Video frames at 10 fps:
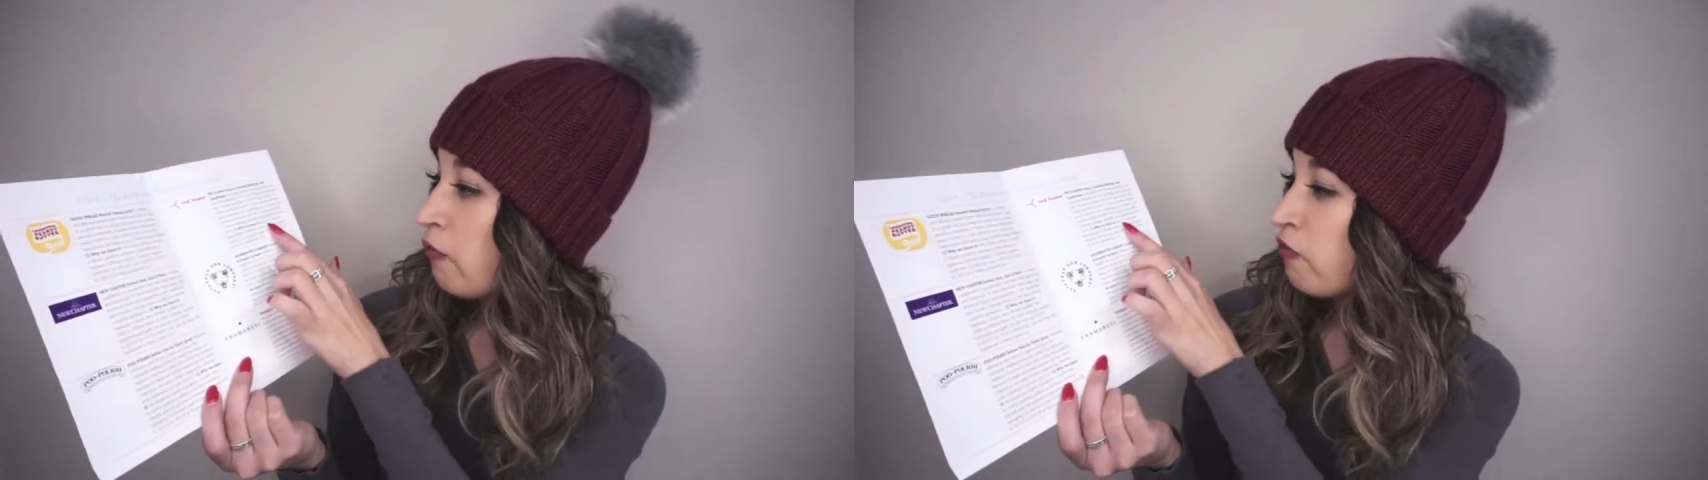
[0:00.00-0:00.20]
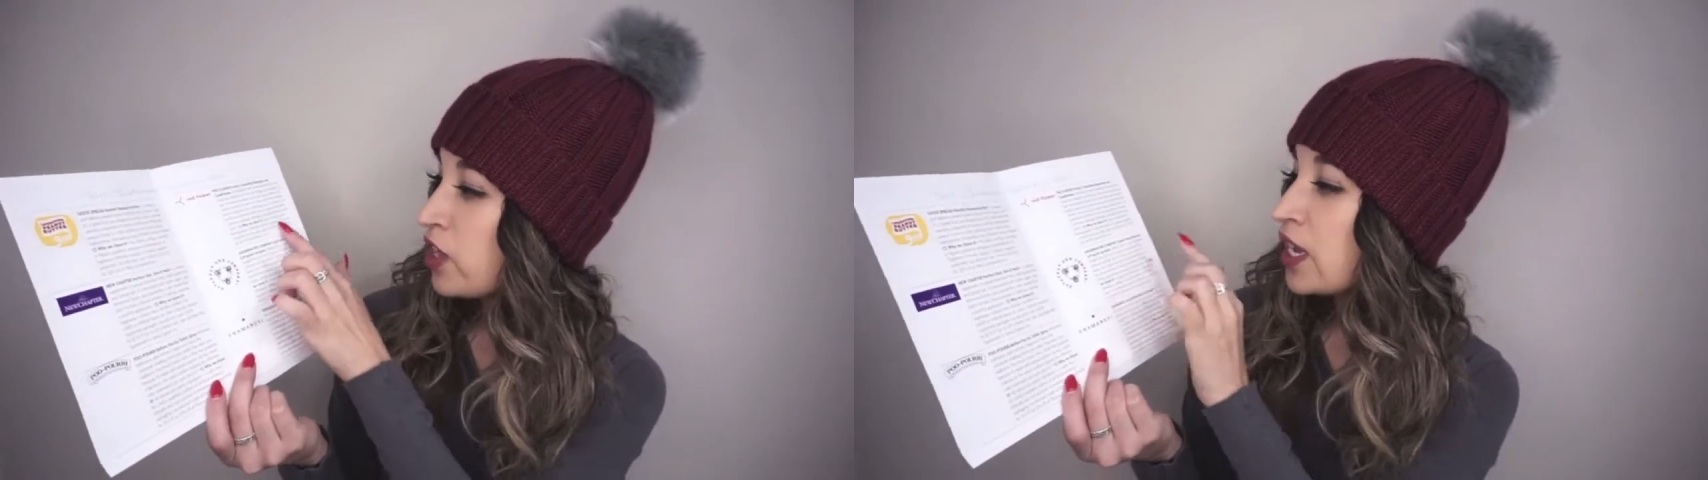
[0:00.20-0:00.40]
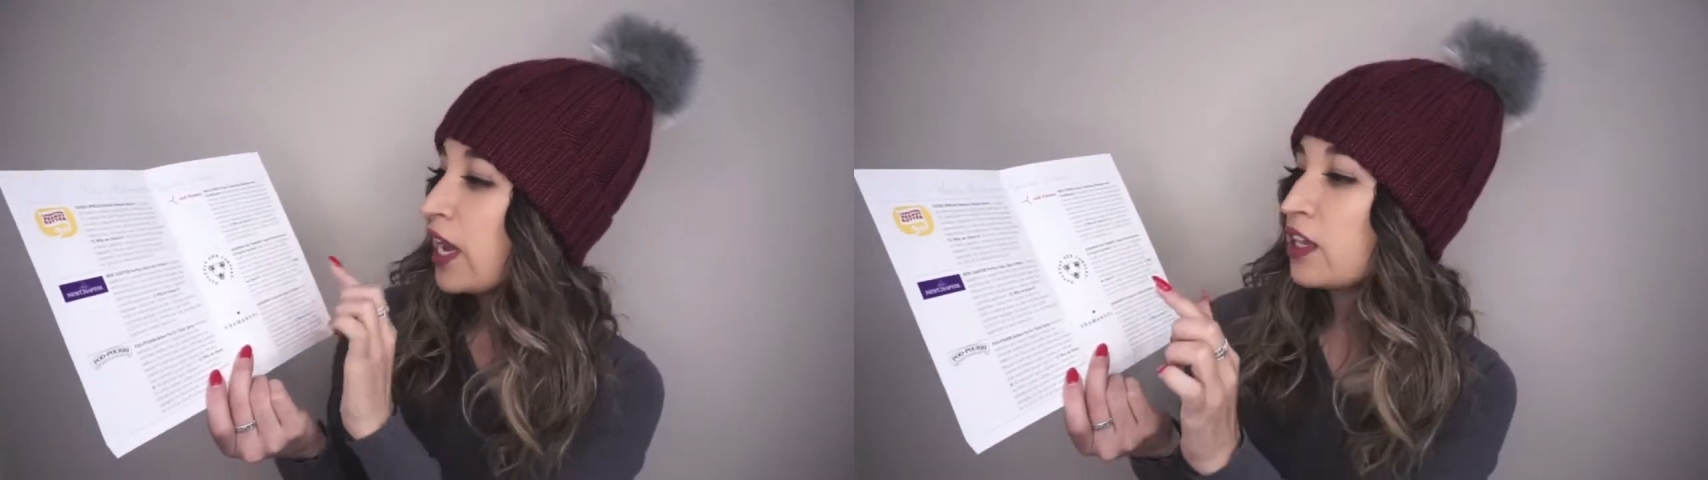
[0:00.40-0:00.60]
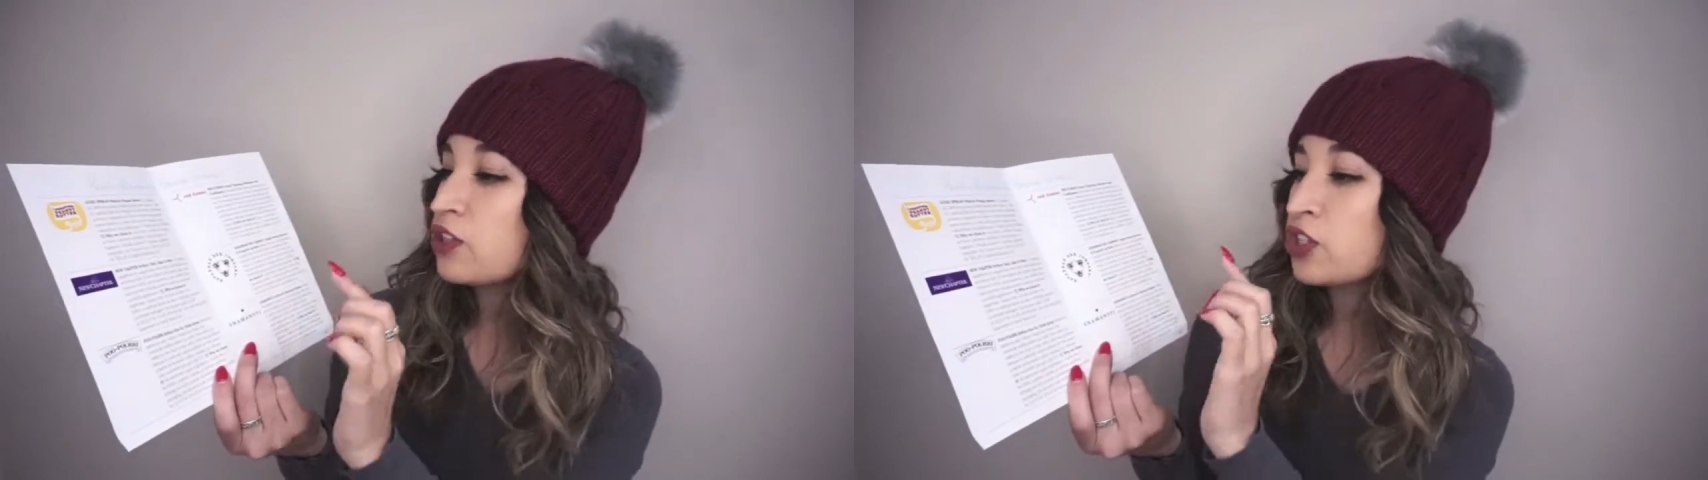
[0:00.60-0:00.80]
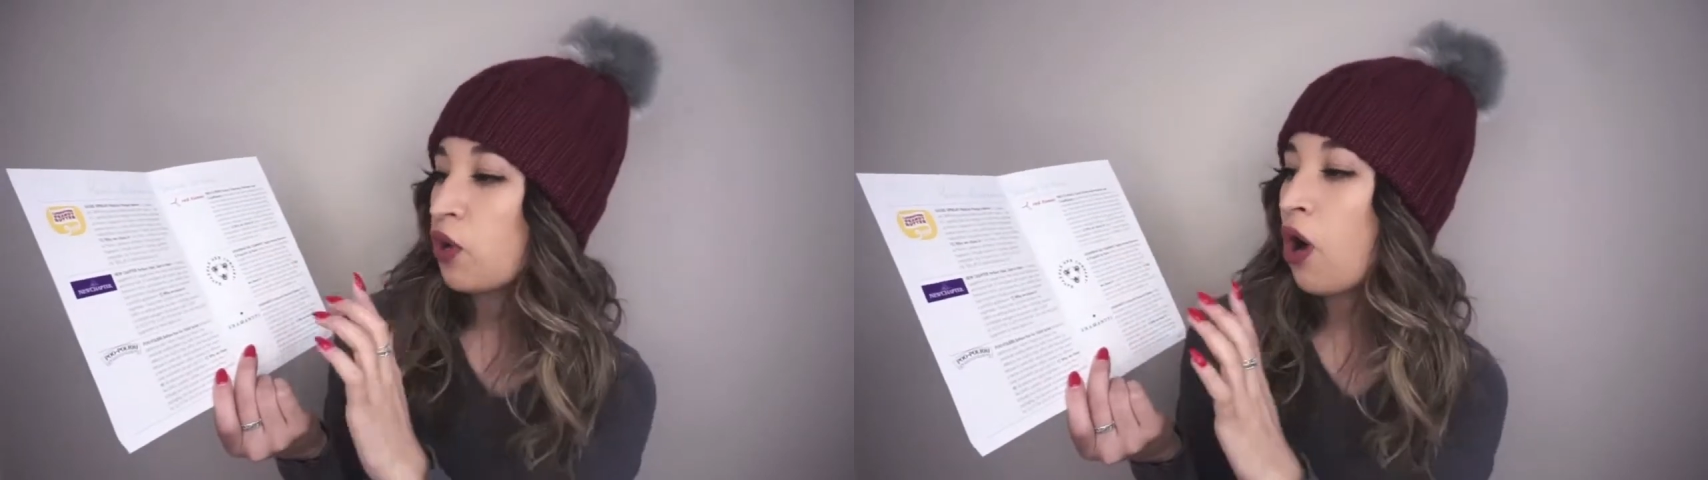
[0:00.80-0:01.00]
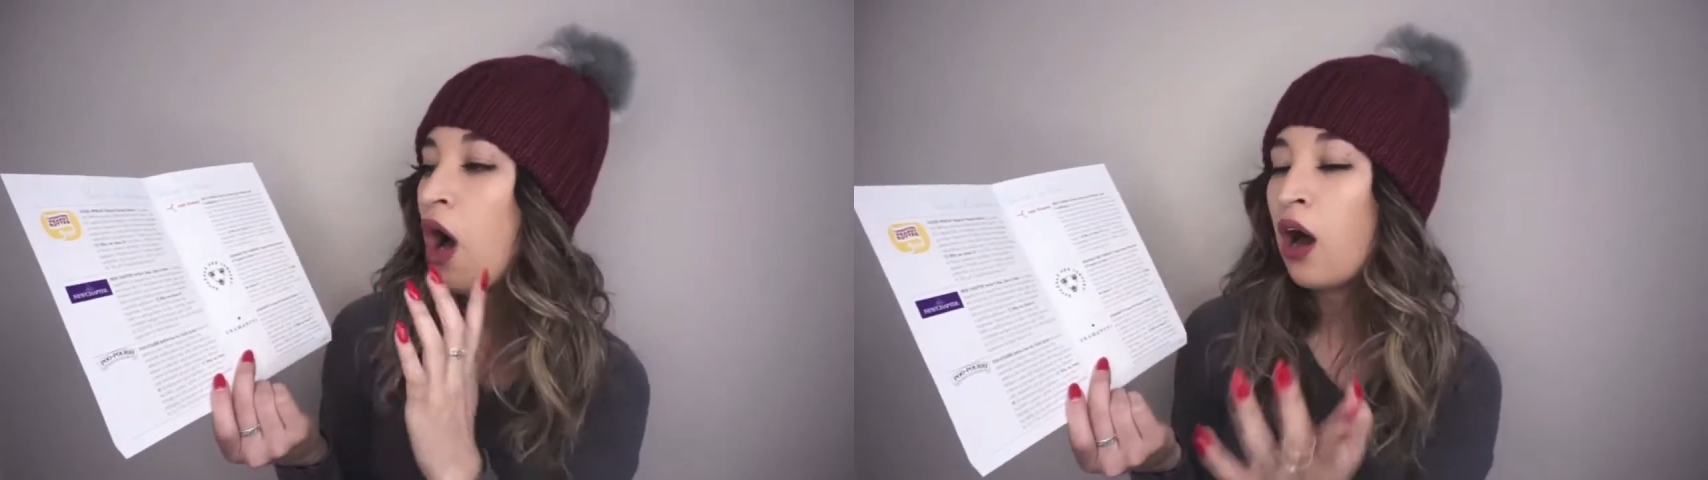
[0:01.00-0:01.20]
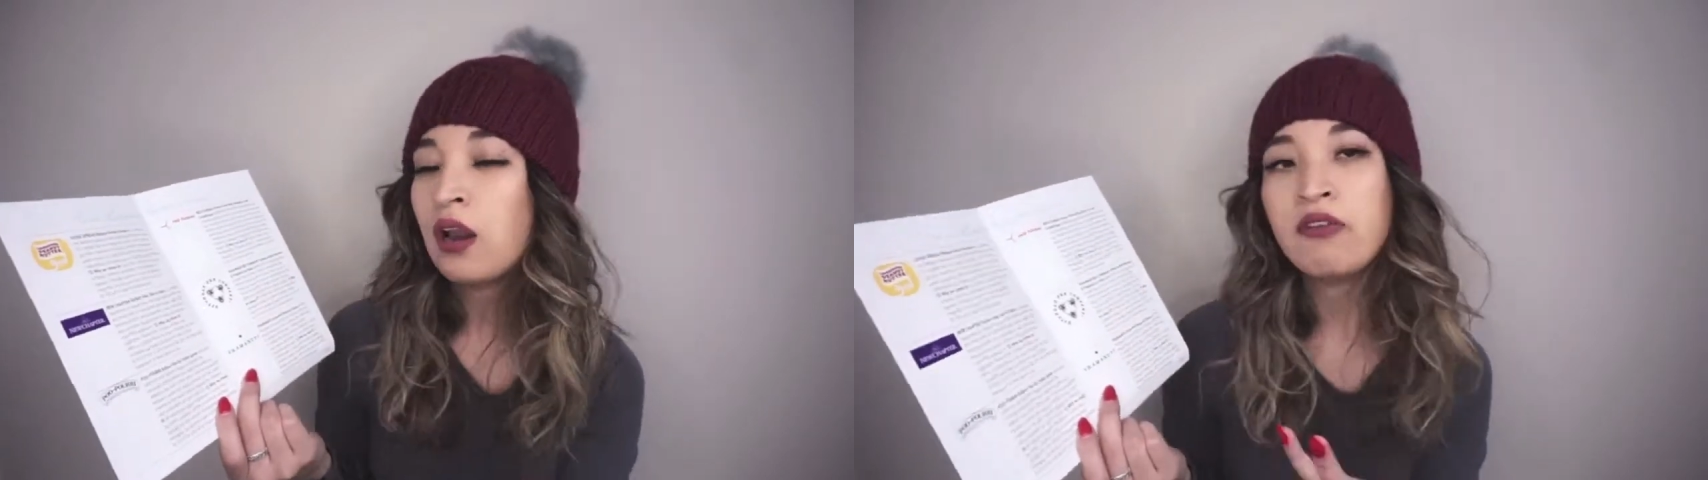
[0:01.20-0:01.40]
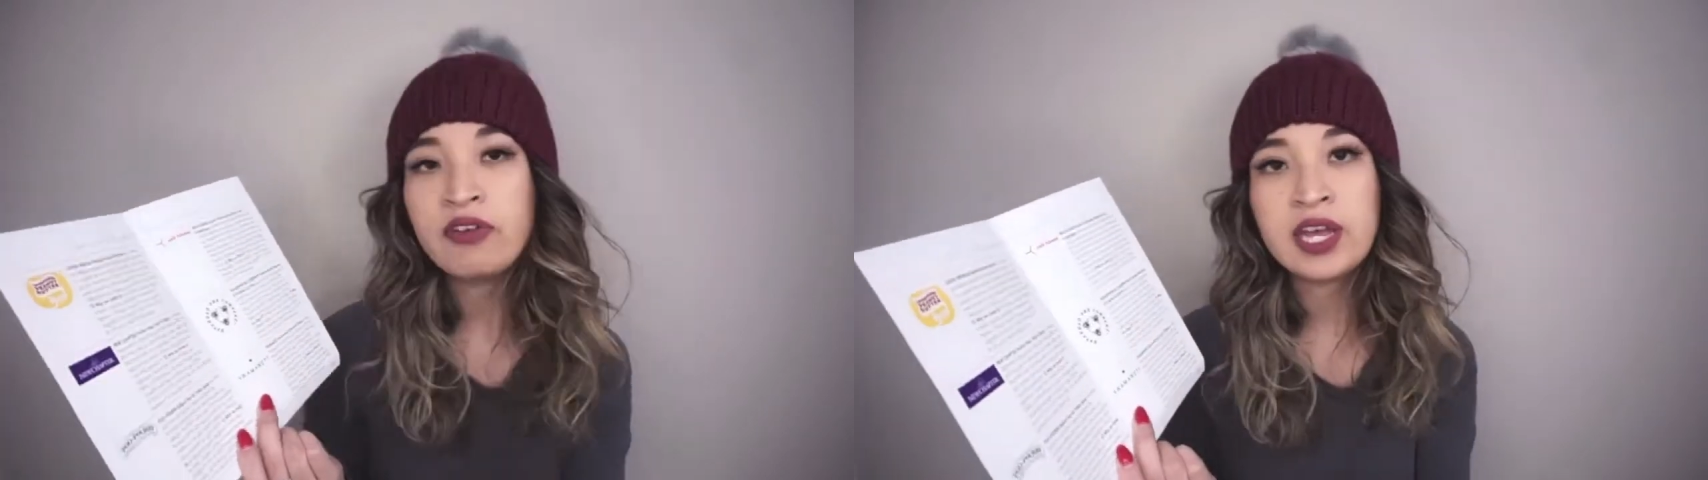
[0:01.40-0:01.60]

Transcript: vegan. So all of